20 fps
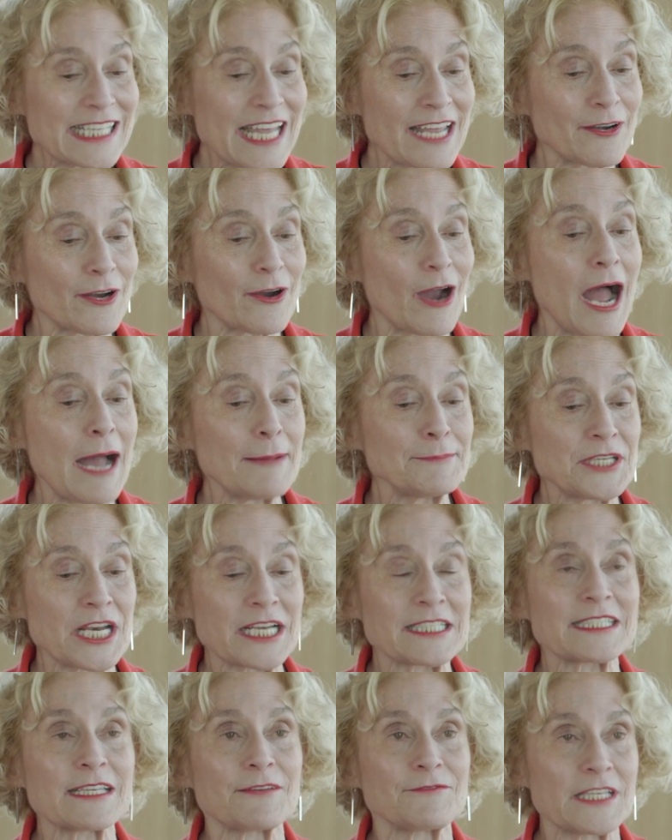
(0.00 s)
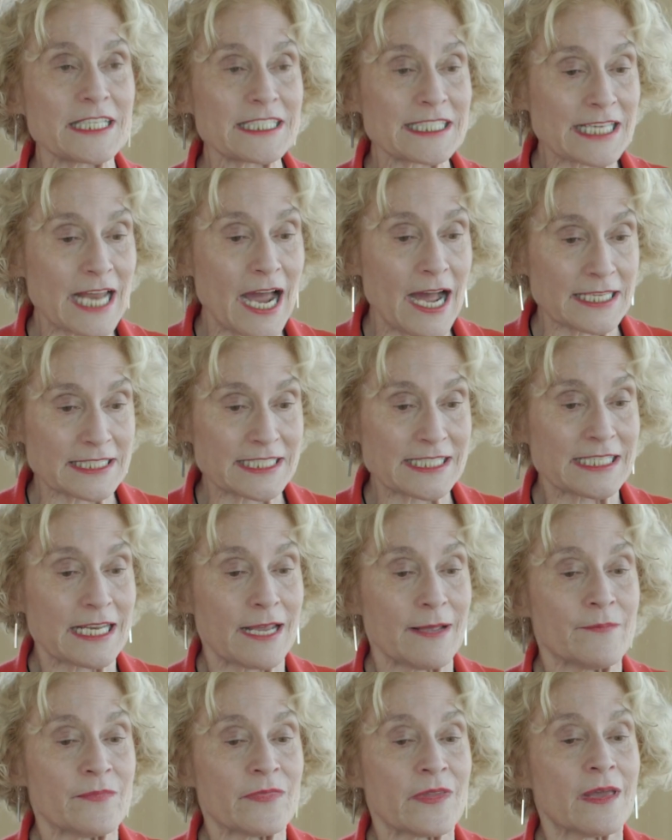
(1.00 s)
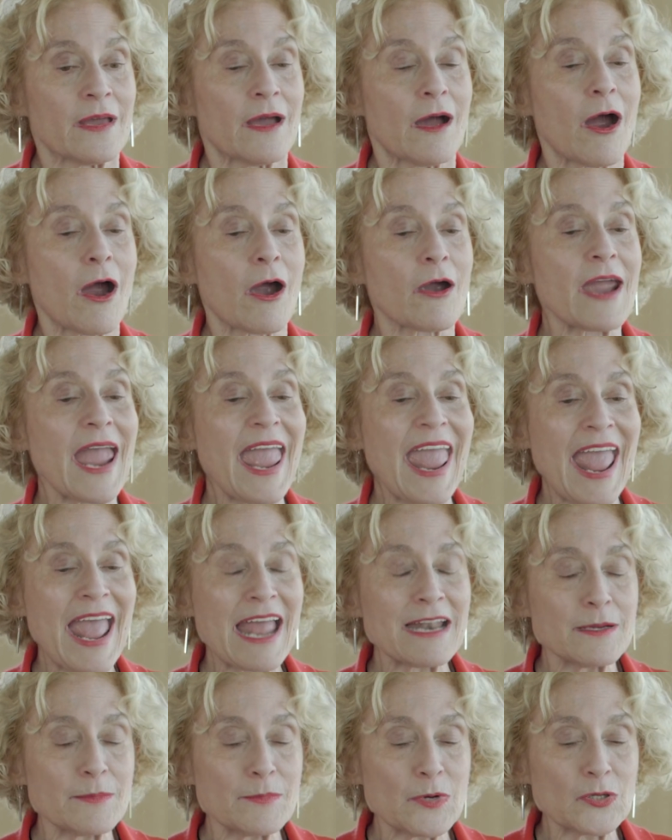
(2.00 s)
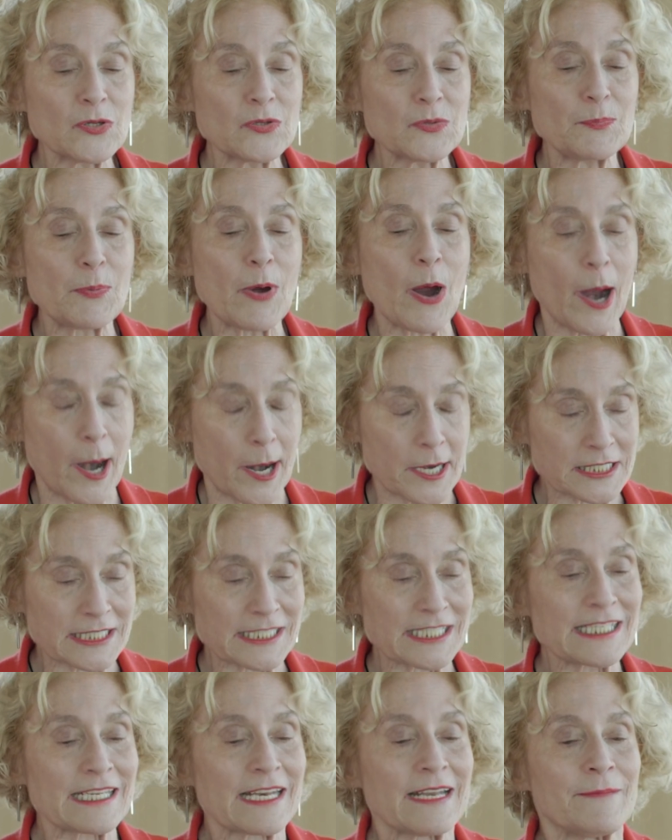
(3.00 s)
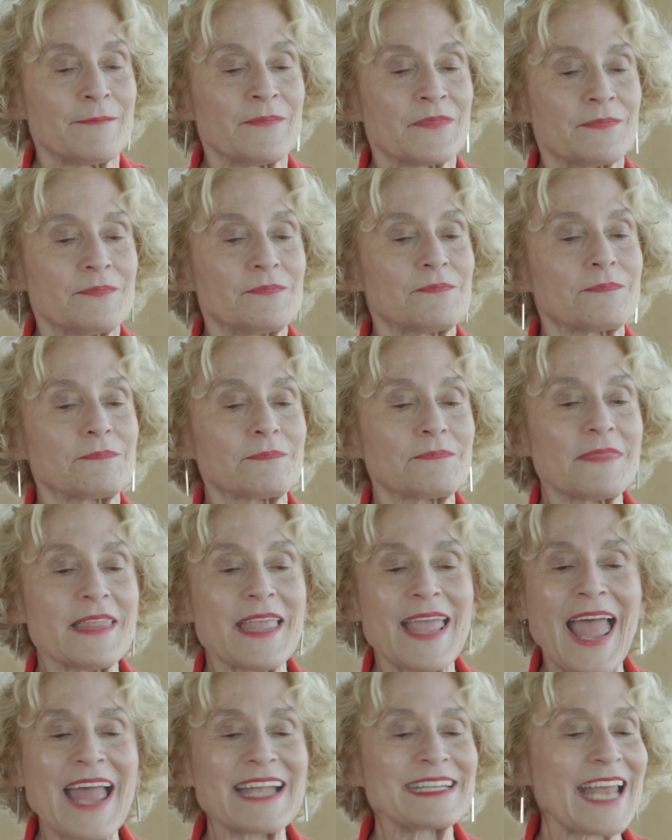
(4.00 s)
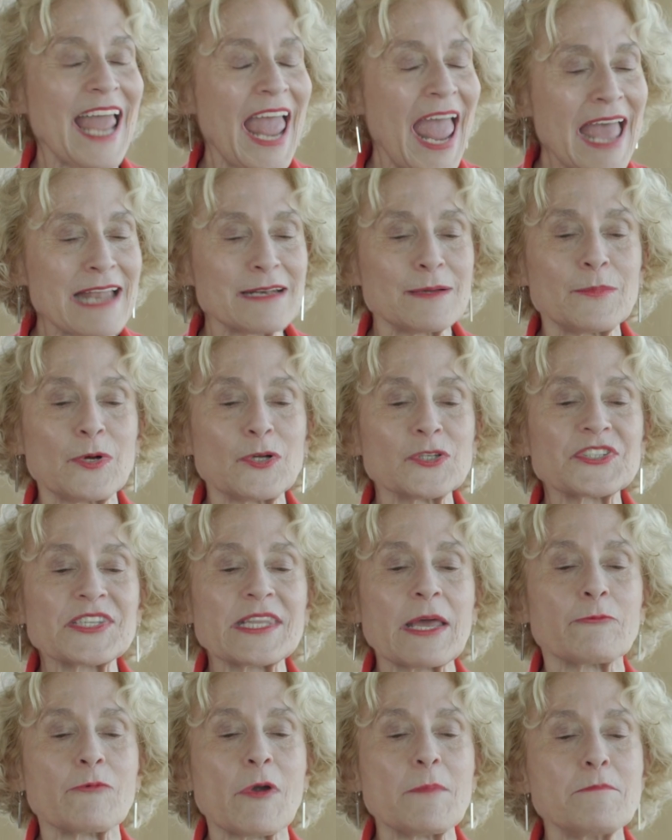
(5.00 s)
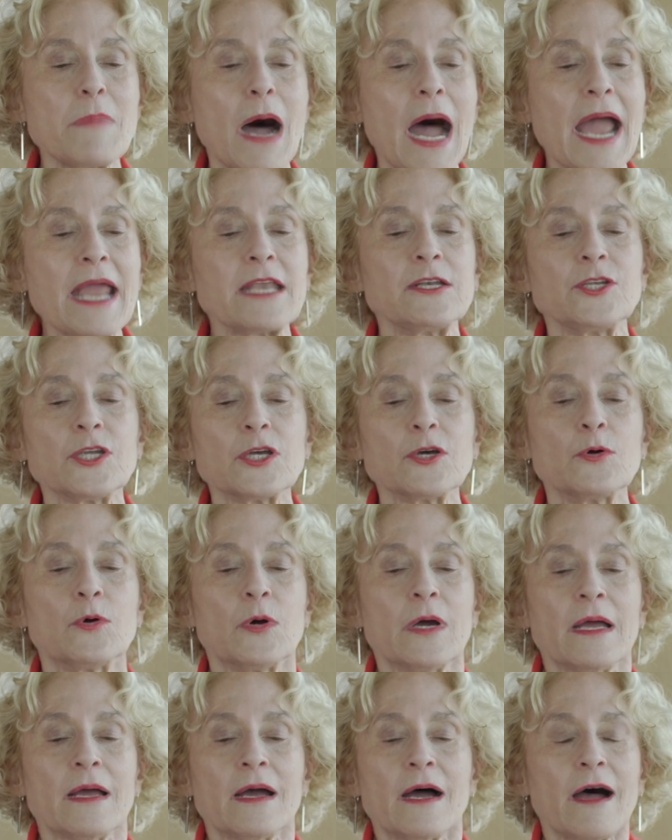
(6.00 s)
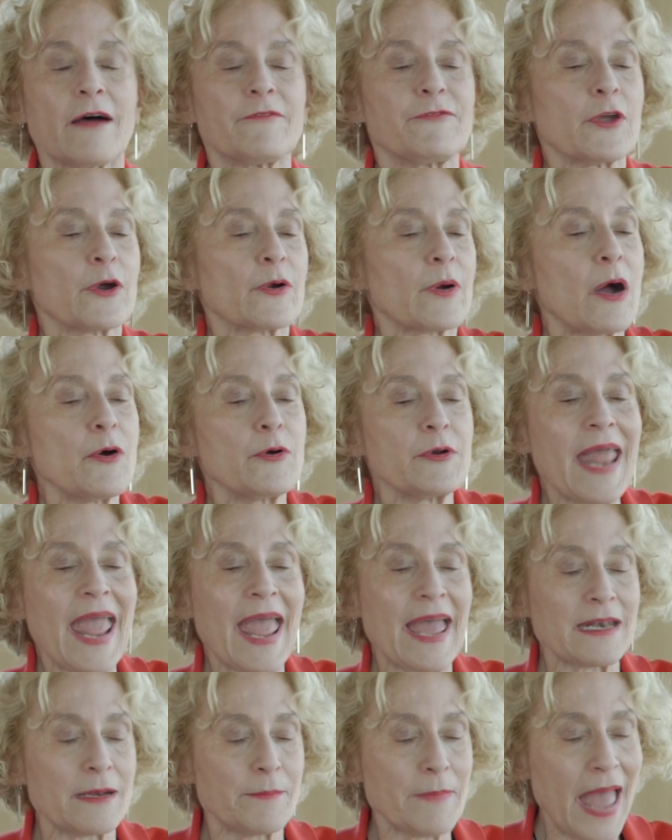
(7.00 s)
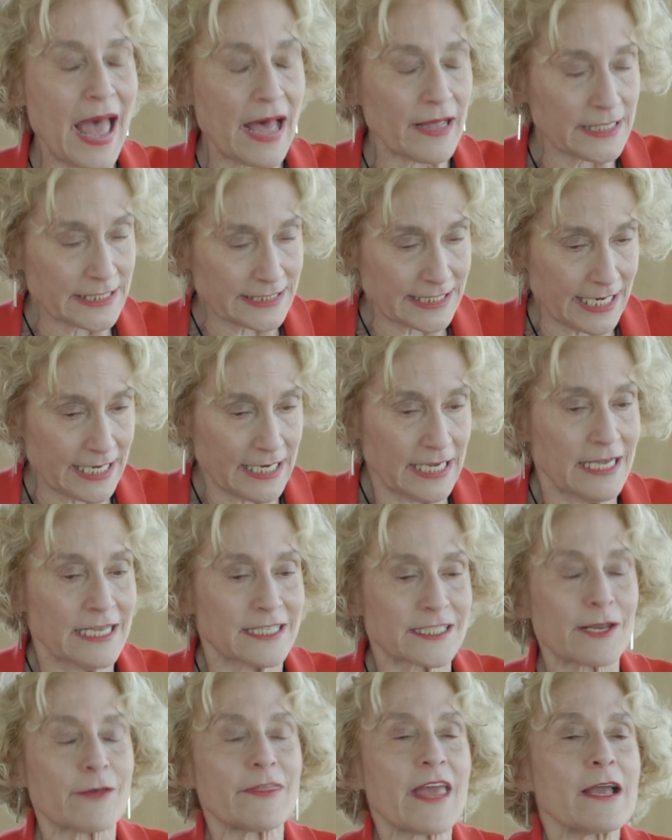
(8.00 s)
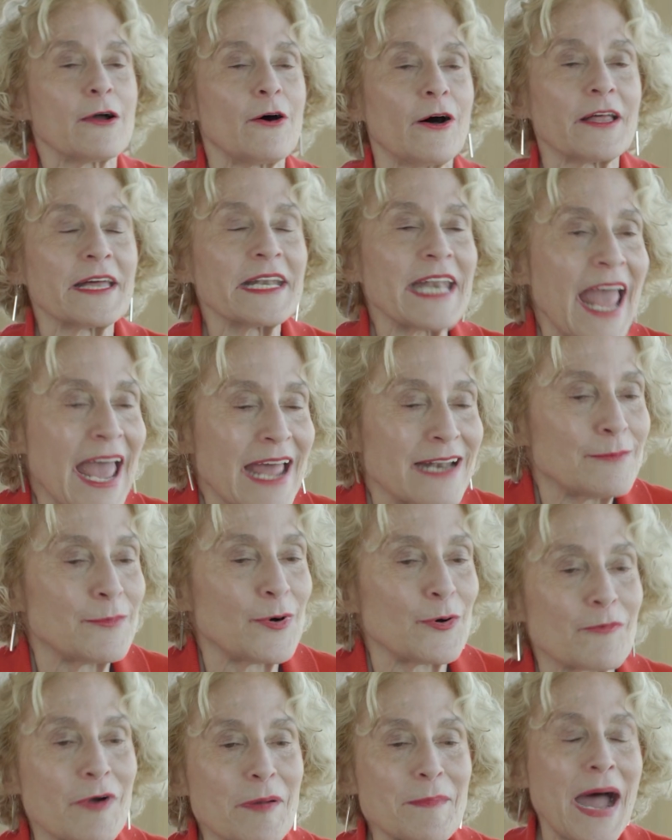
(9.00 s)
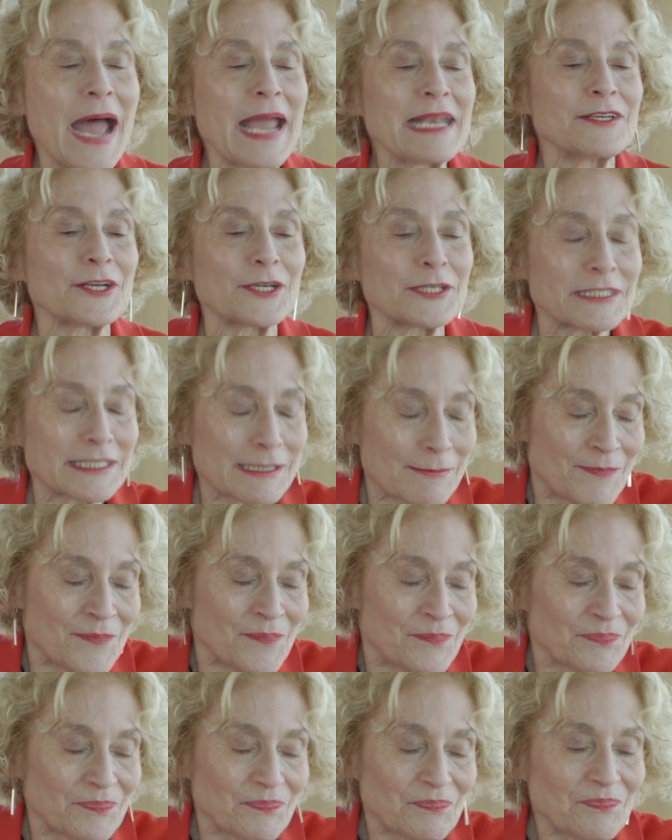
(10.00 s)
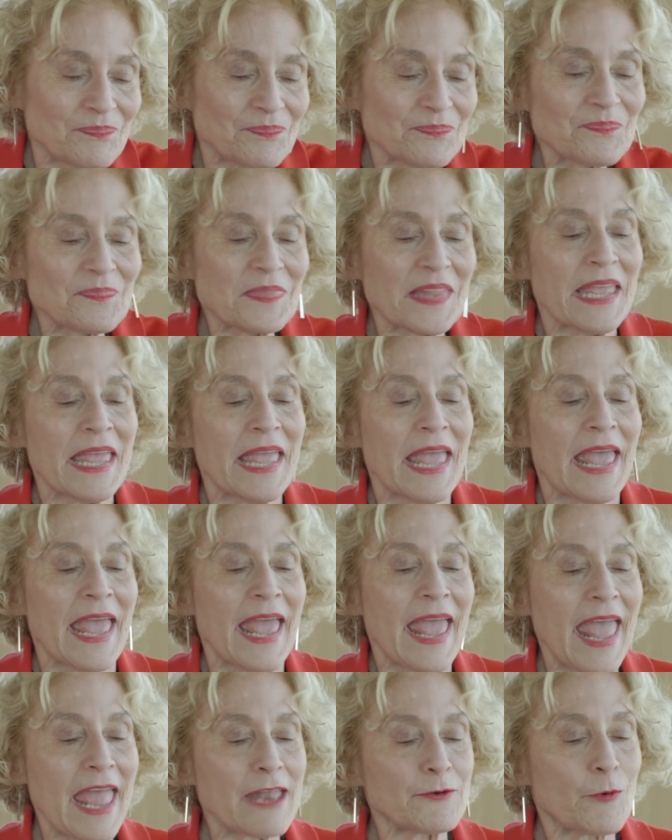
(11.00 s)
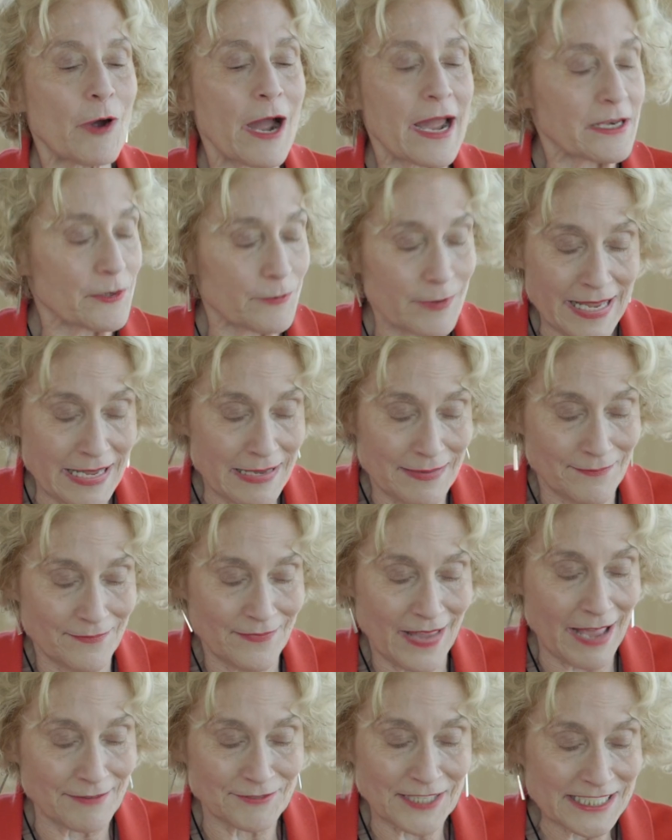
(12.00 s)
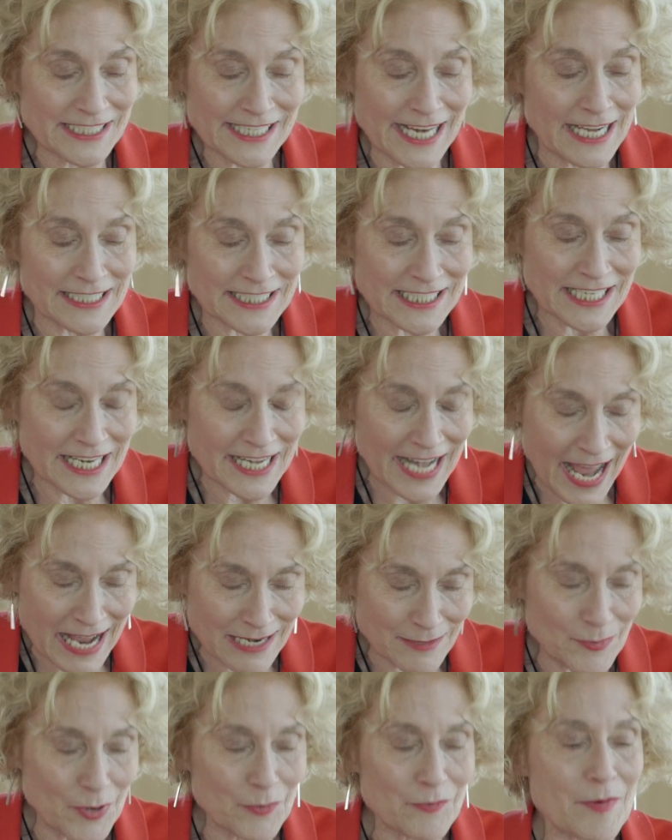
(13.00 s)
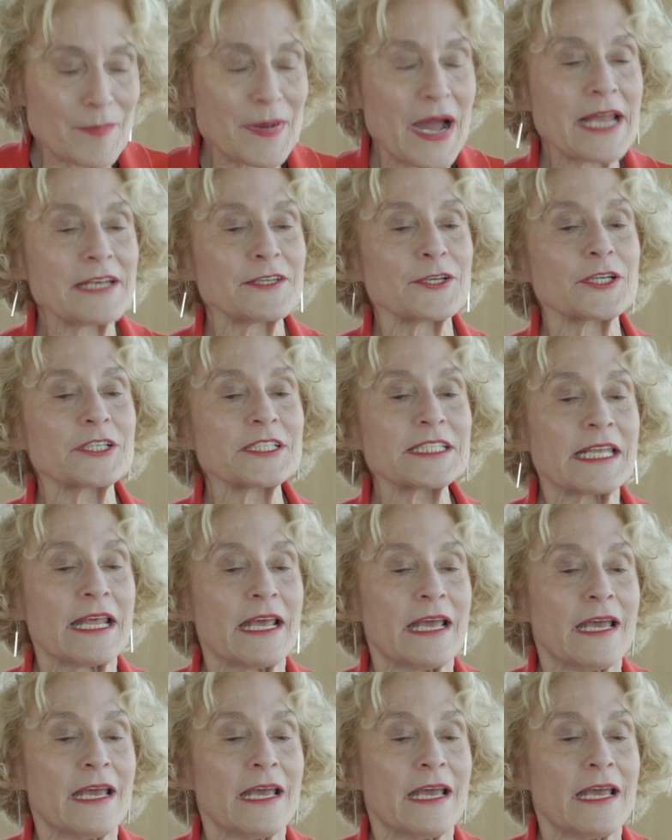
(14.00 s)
that are objects of disgust are animal parts and animals that remind you of your own animality. So they call it animal reminders. And why do we have disgust at animal reminders?